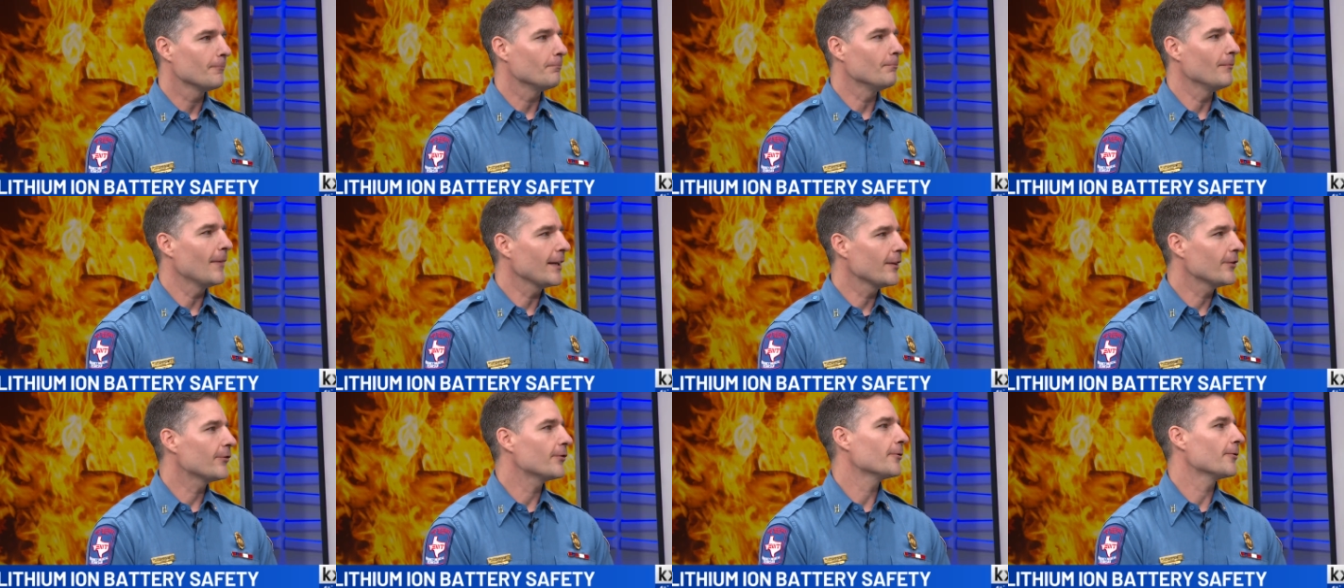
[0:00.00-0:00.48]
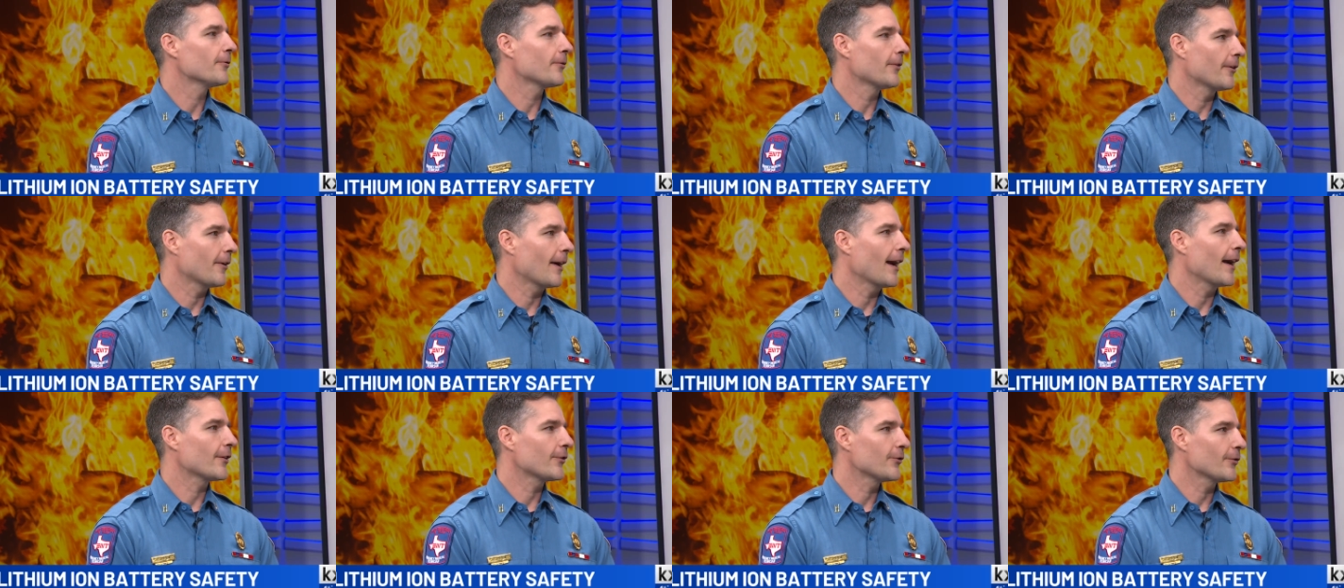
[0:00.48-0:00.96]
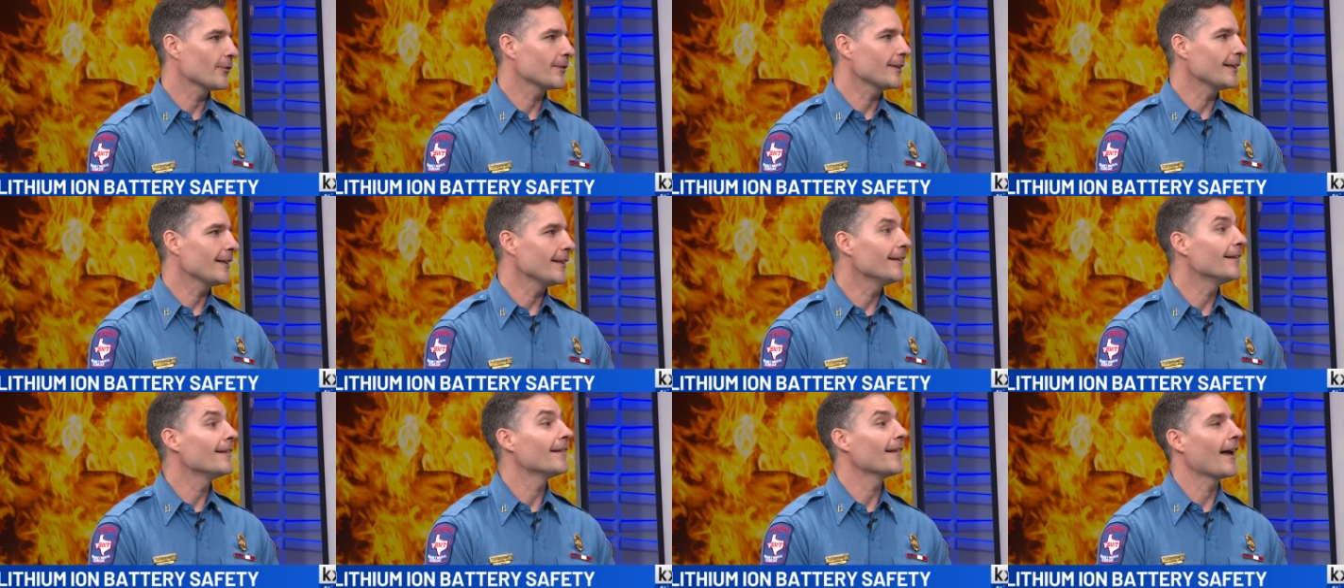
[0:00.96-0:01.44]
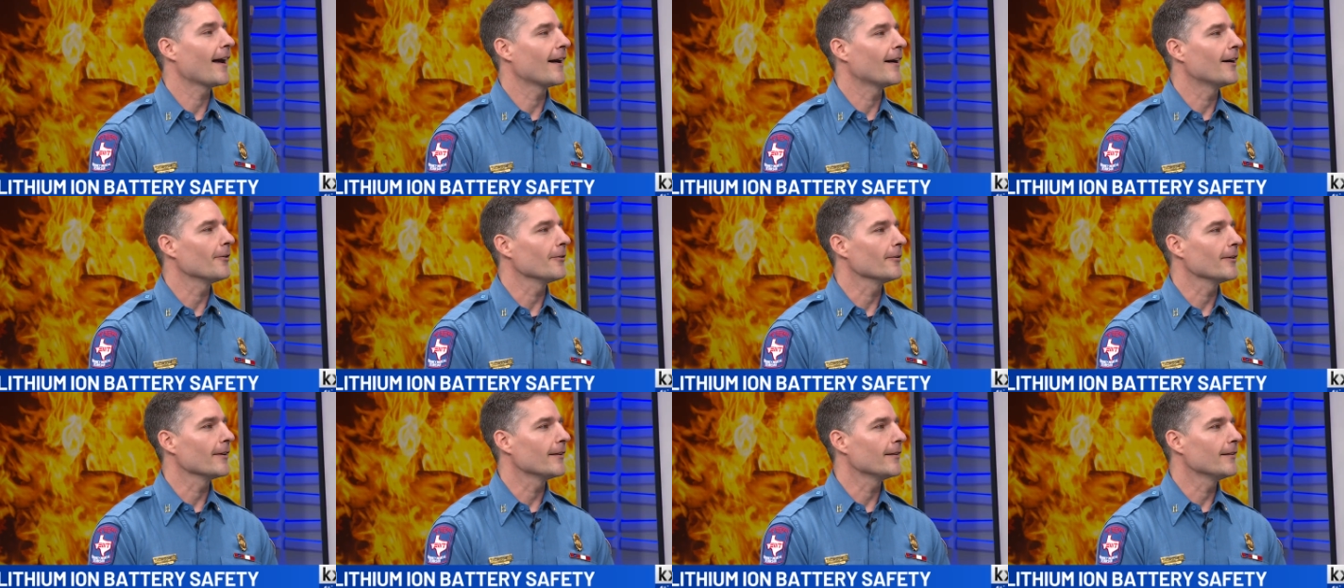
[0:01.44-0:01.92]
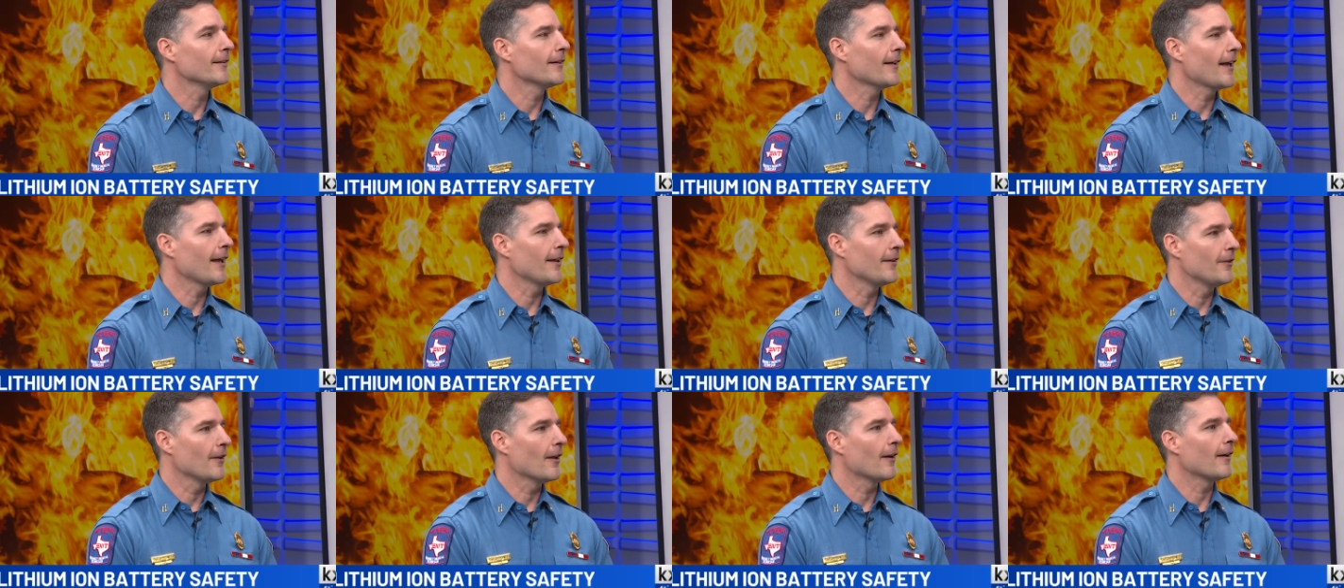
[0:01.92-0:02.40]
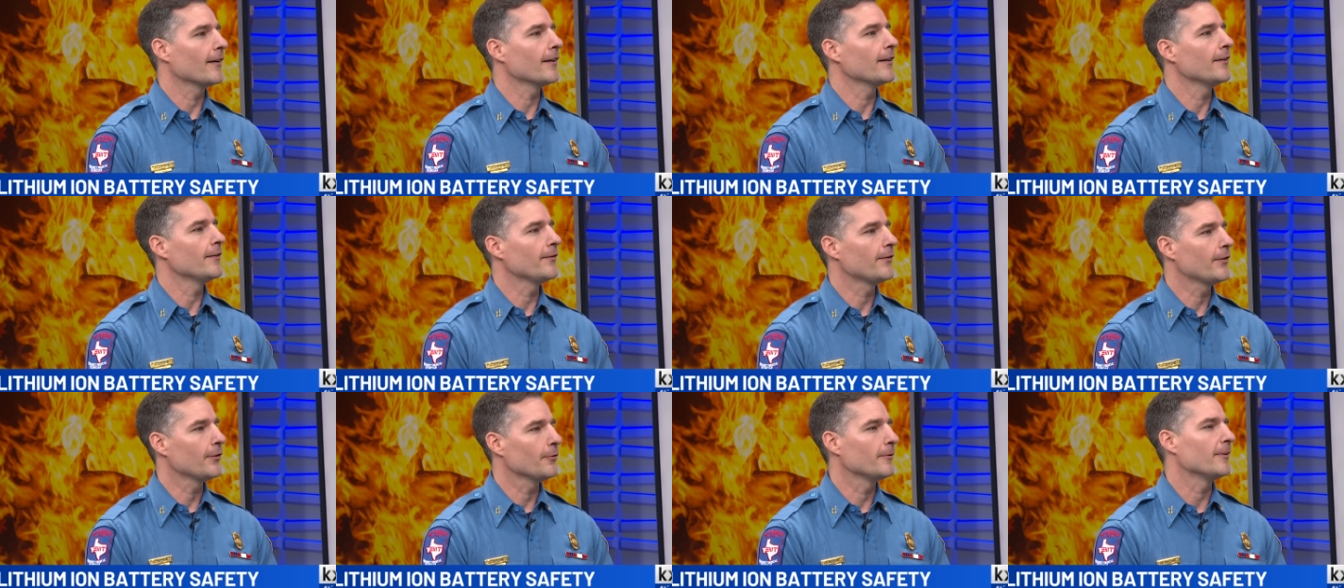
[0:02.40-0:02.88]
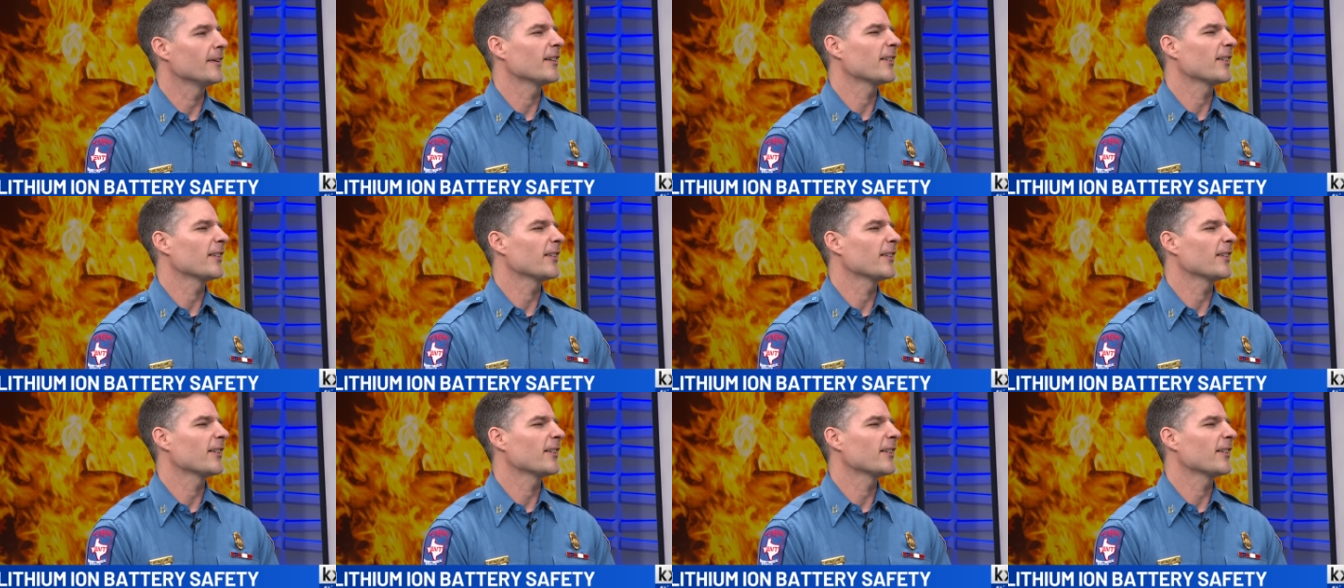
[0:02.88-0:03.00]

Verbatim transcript: make sure they're actually in the outlet and not into an